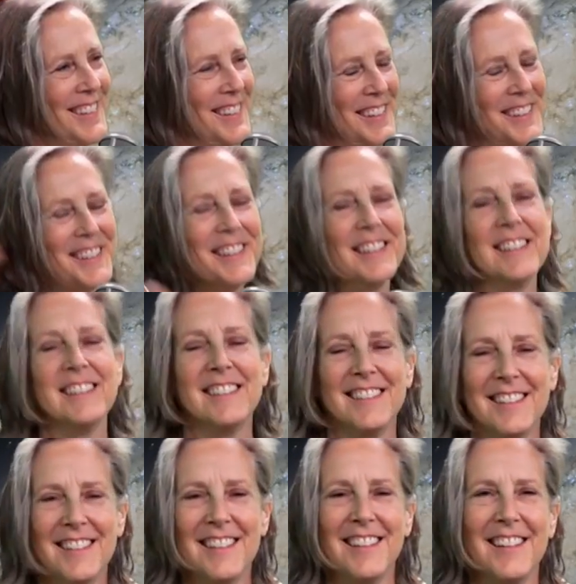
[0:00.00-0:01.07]

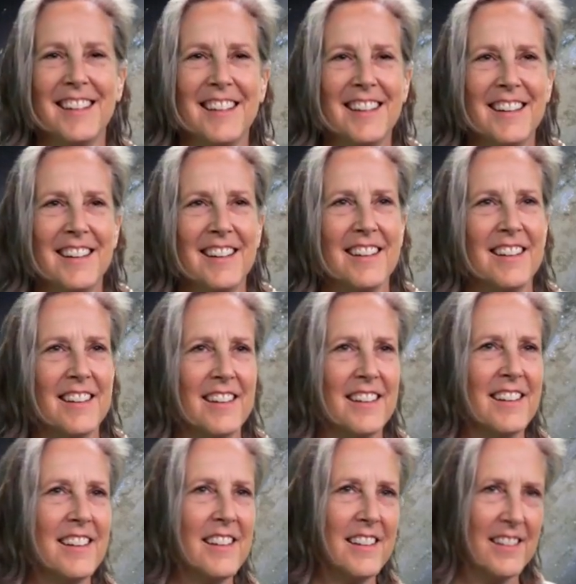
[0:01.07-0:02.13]

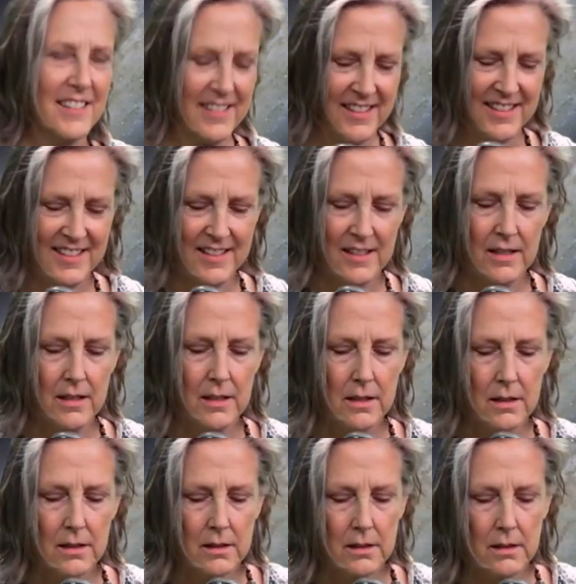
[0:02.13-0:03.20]

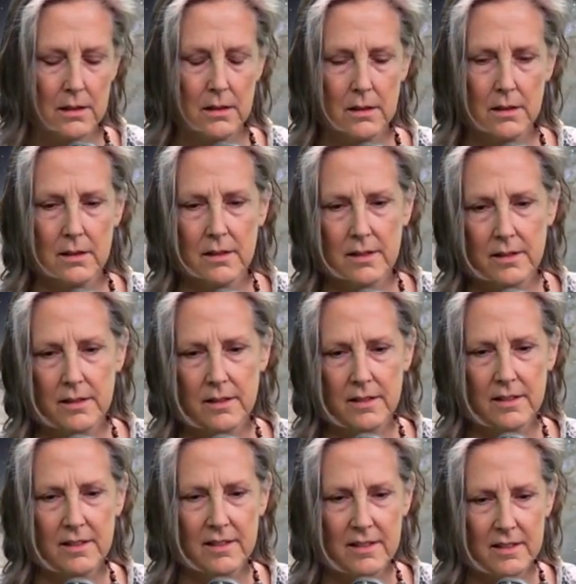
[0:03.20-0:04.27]

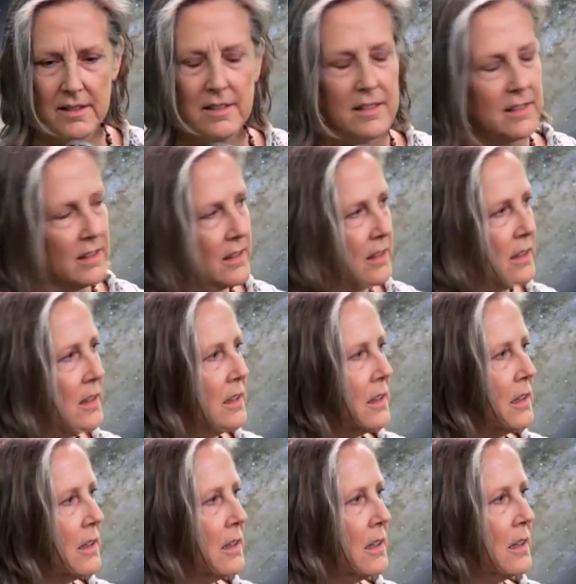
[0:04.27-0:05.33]

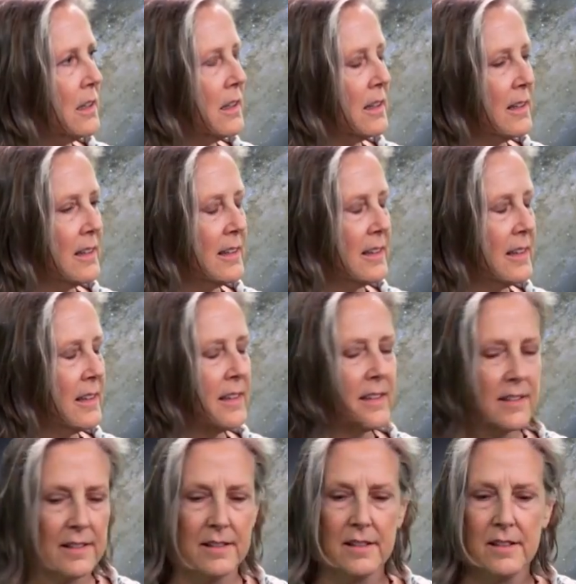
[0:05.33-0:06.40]

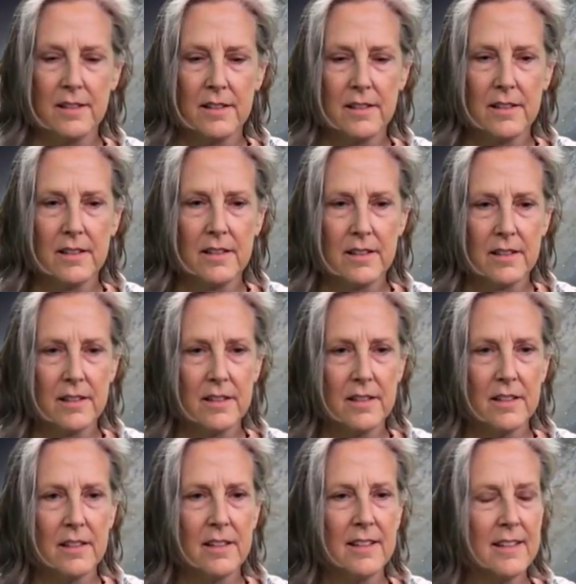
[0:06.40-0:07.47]

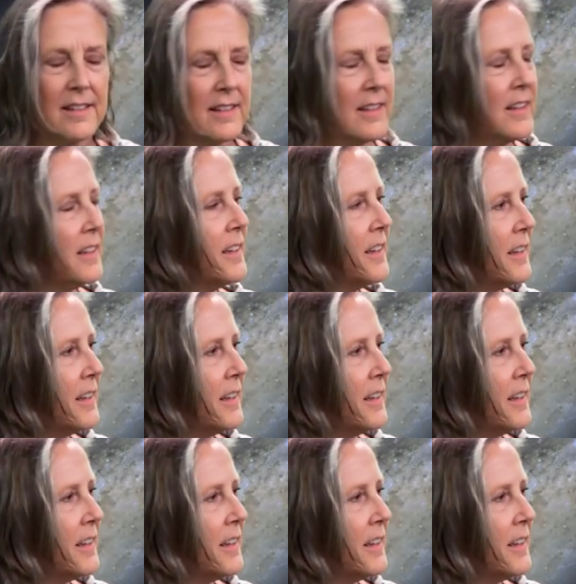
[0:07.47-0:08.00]
No words are spoken by the person on screen.